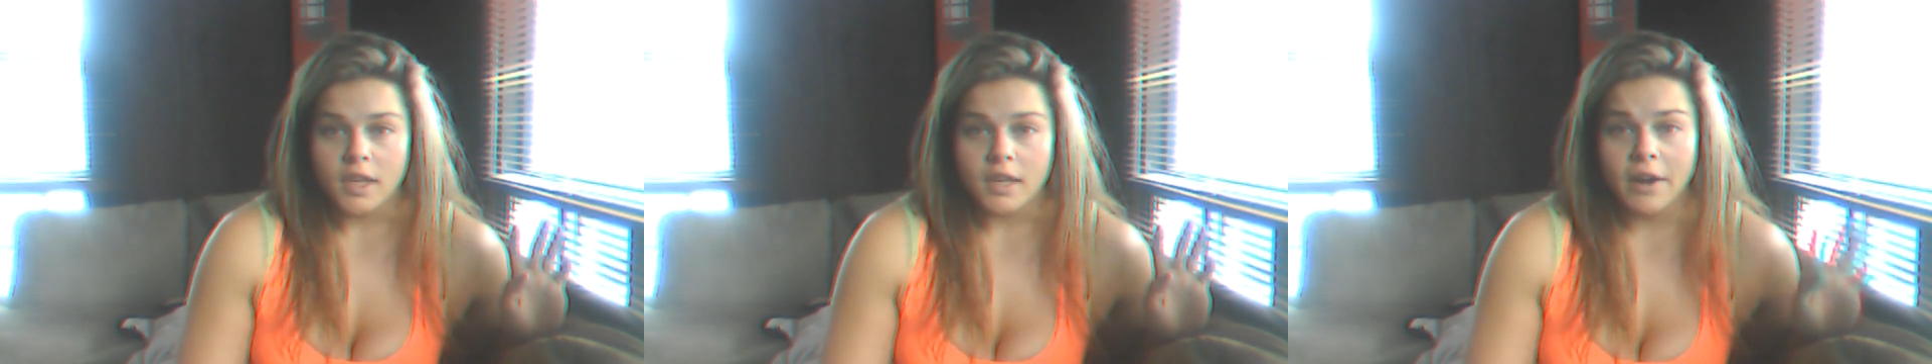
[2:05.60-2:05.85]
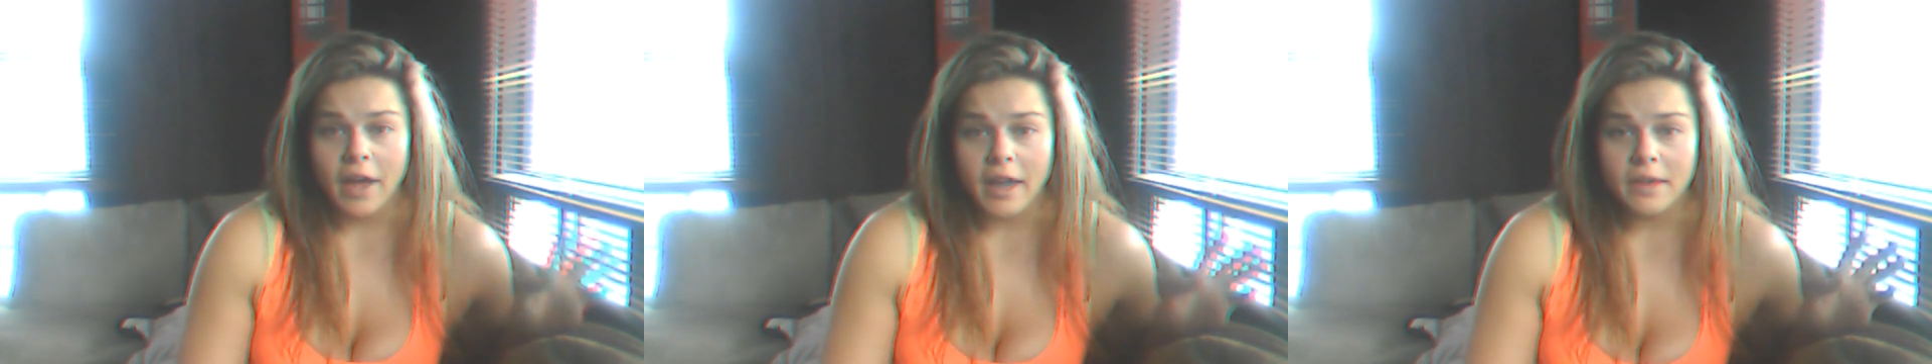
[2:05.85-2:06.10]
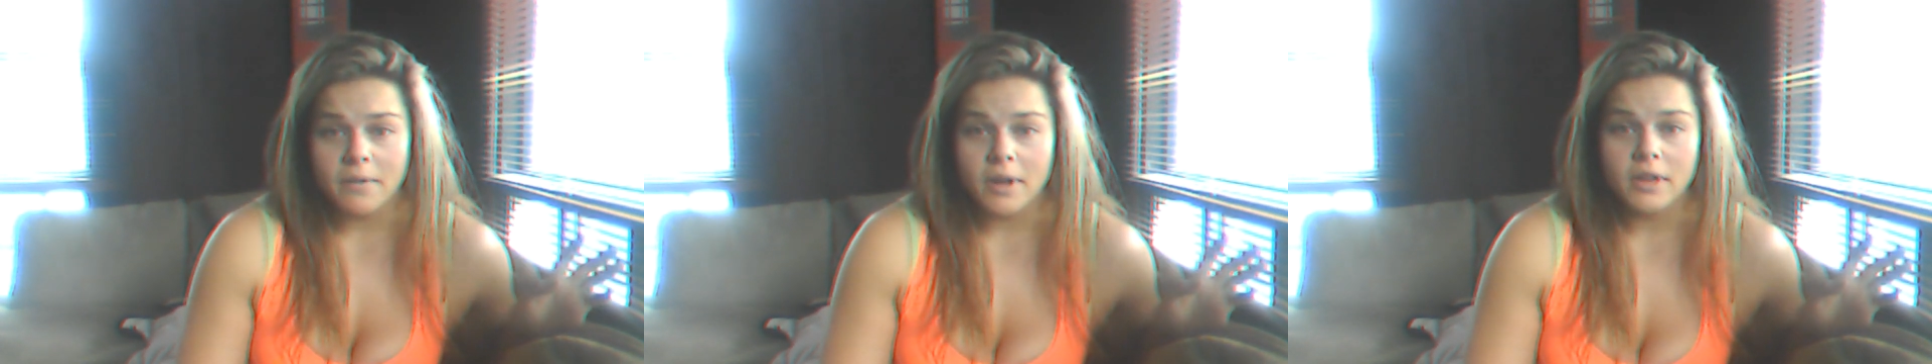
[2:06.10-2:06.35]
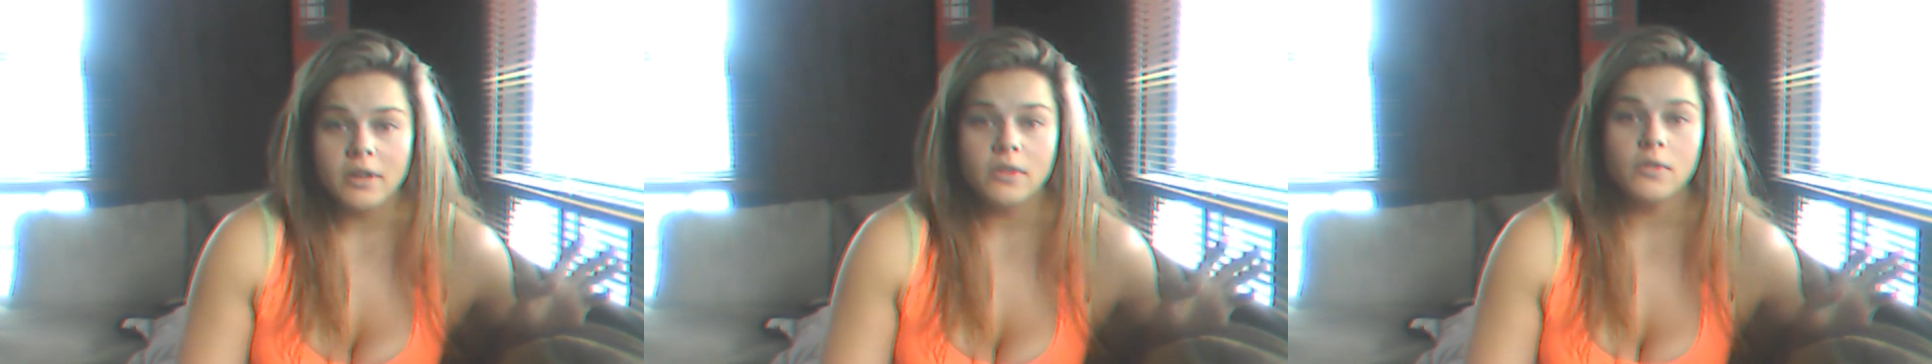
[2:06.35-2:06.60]
Now,
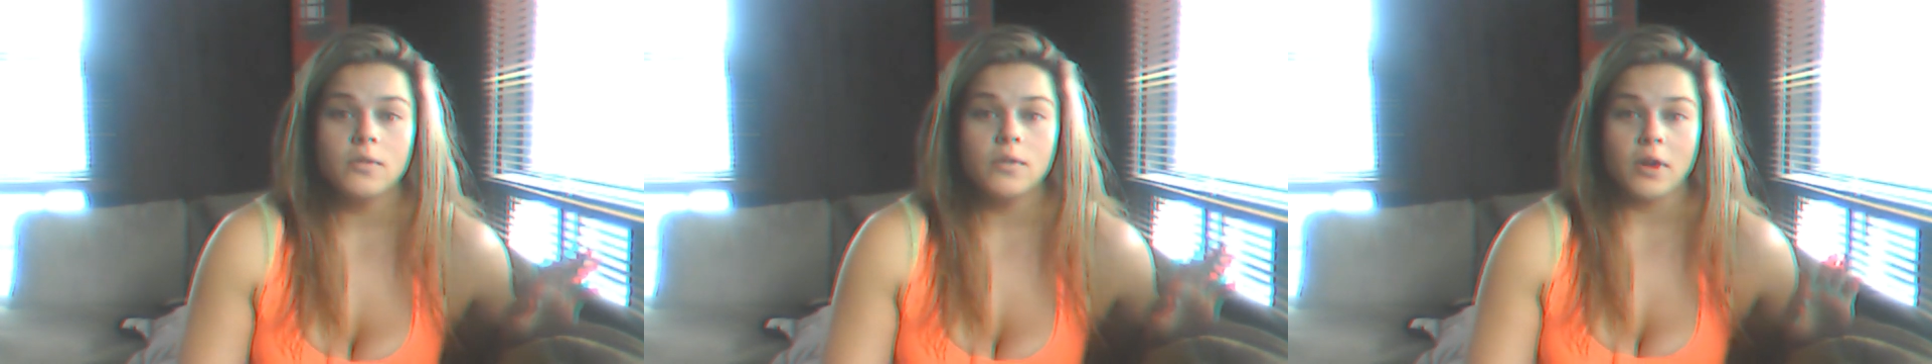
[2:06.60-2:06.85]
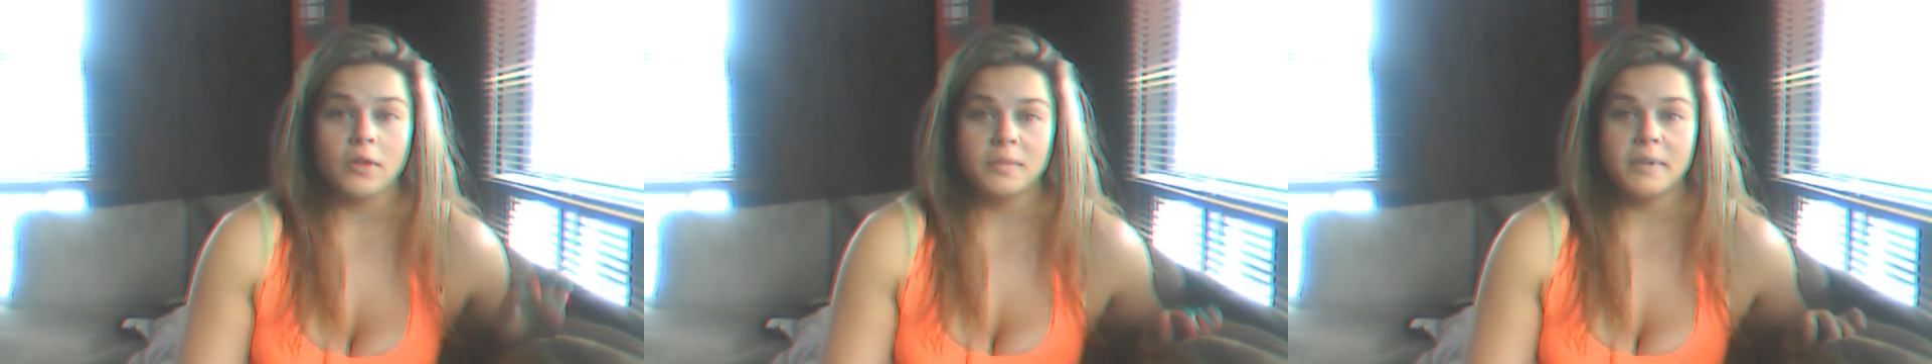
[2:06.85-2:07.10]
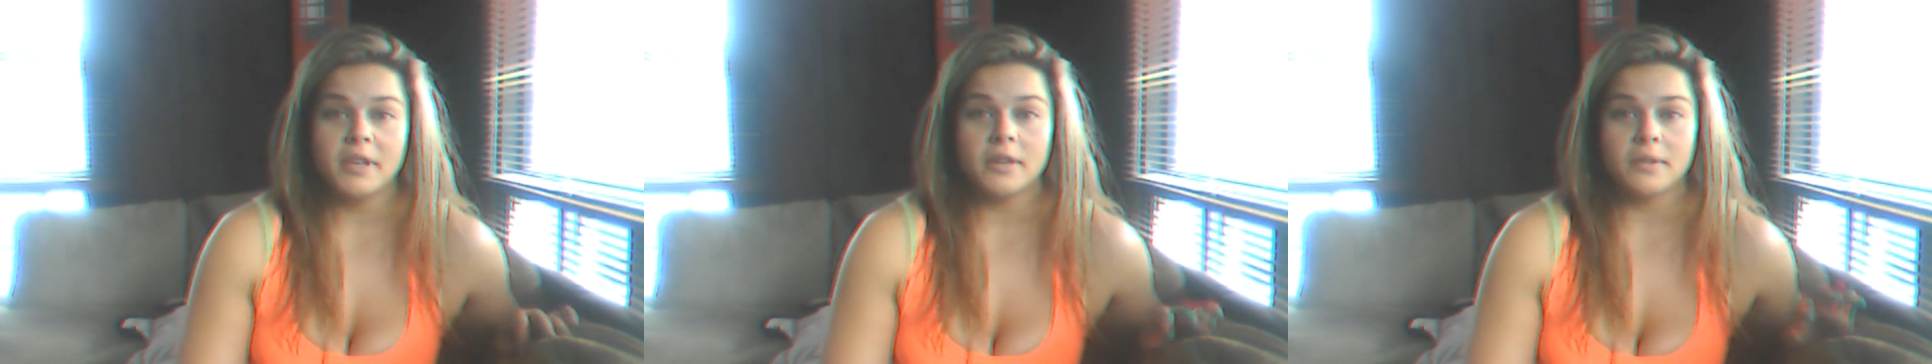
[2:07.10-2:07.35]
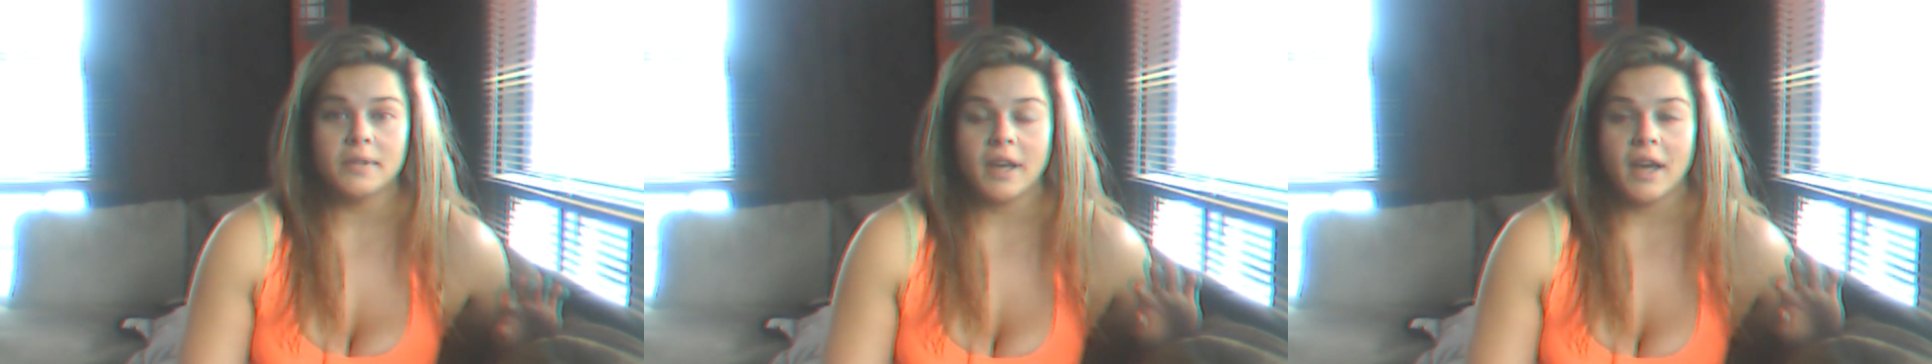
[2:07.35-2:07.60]
anyone who knows me
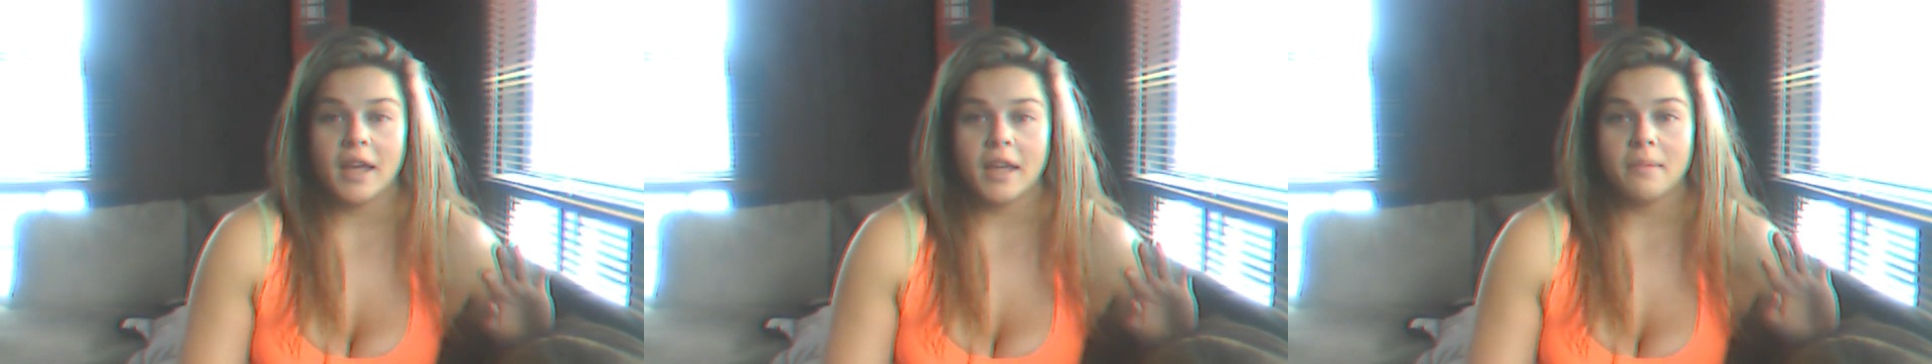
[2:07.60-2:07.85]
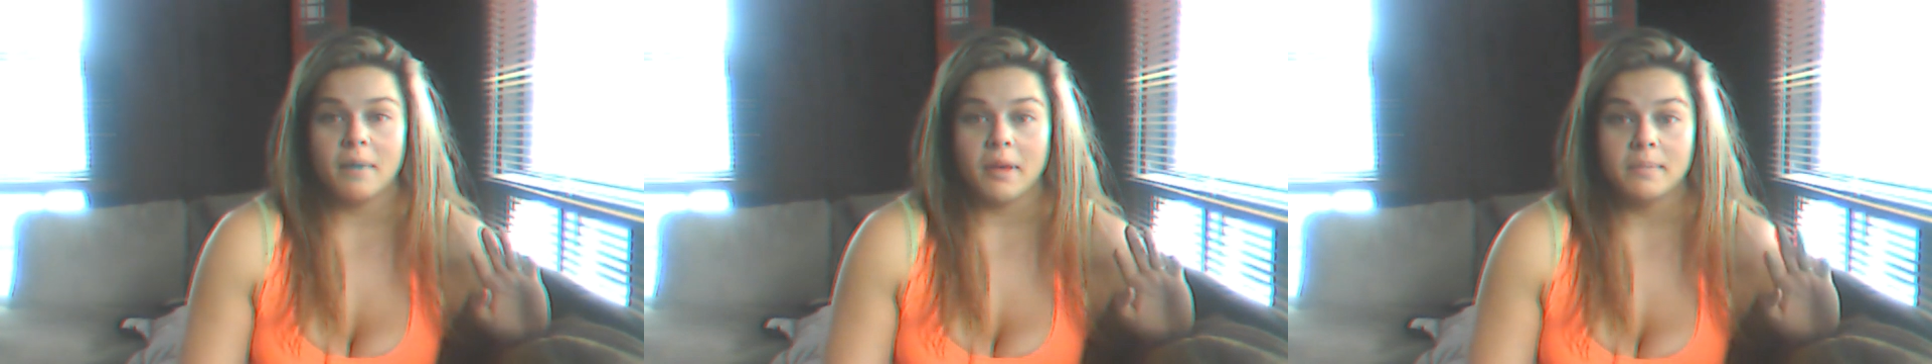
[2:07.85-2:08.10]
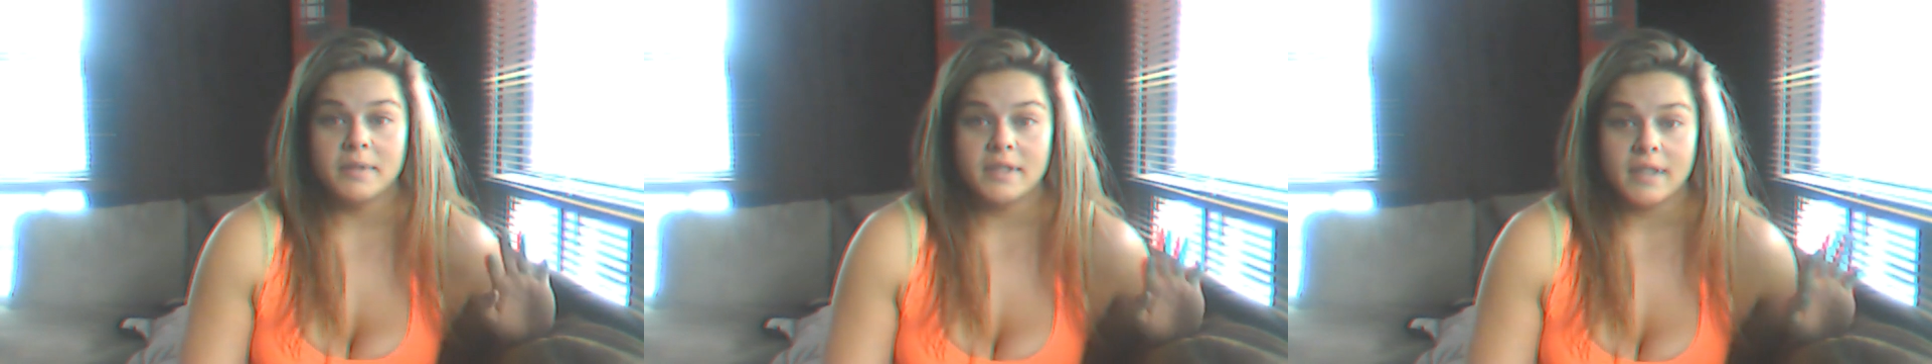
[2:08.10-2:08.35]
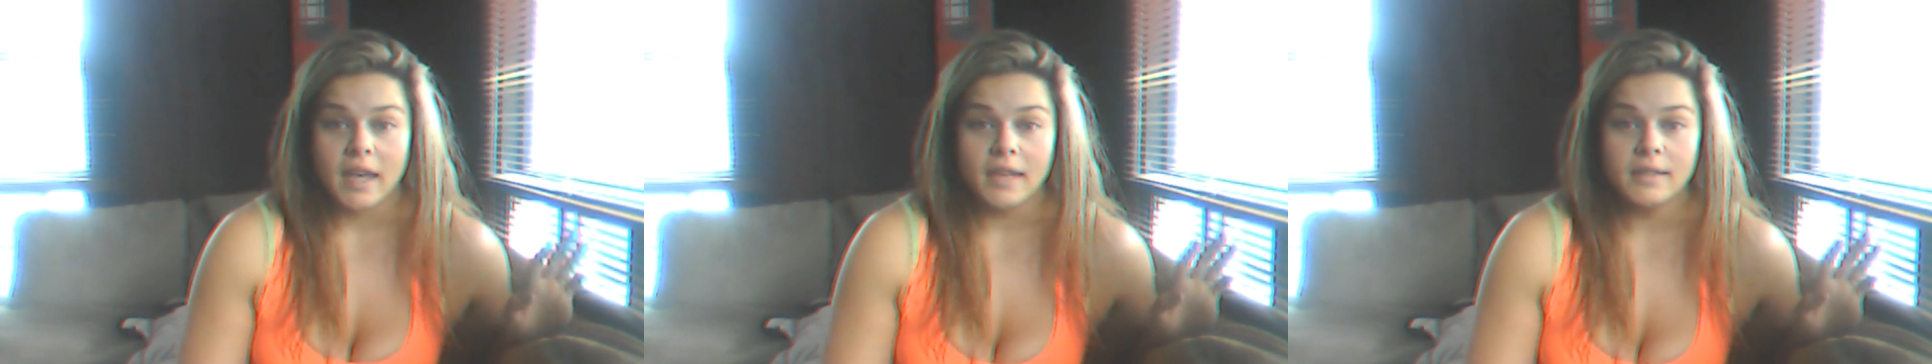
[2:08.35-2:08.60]
knows that I am
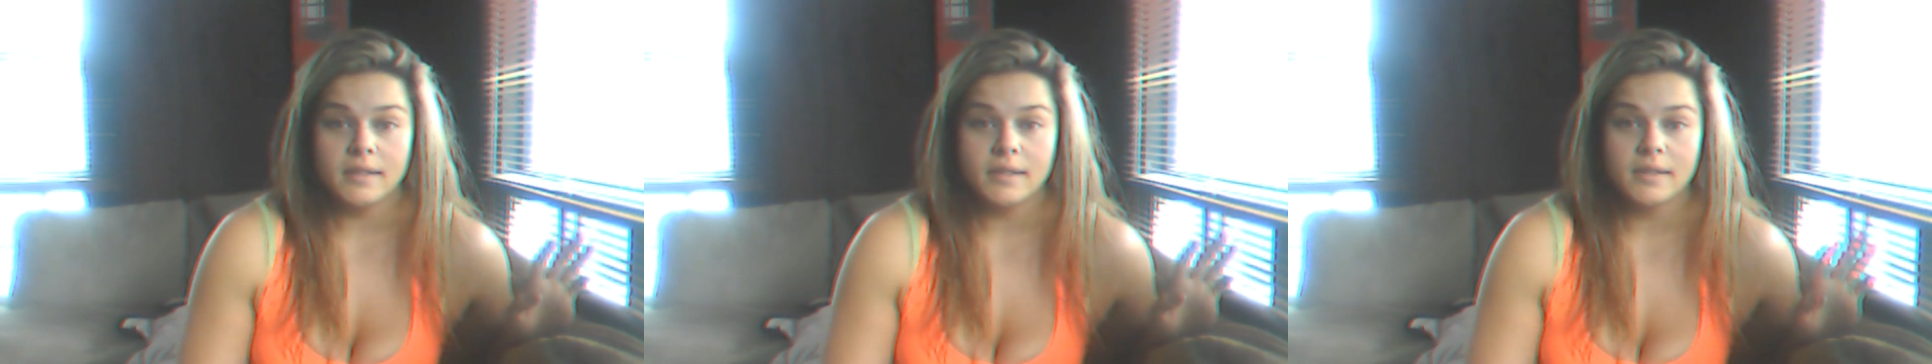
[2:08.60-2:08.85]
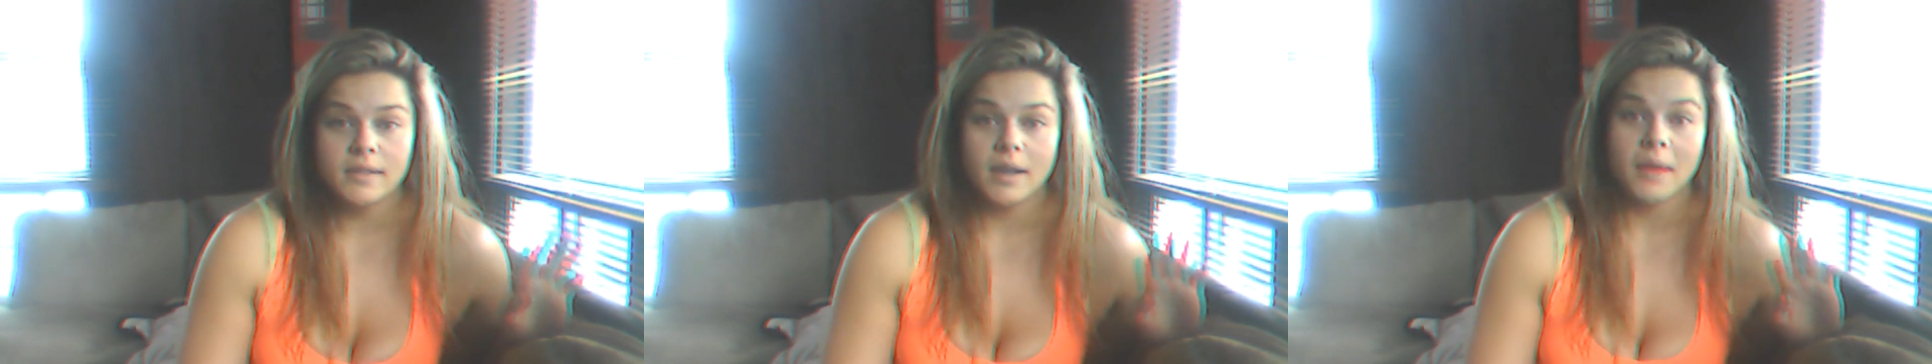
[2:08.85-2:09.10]
obsessed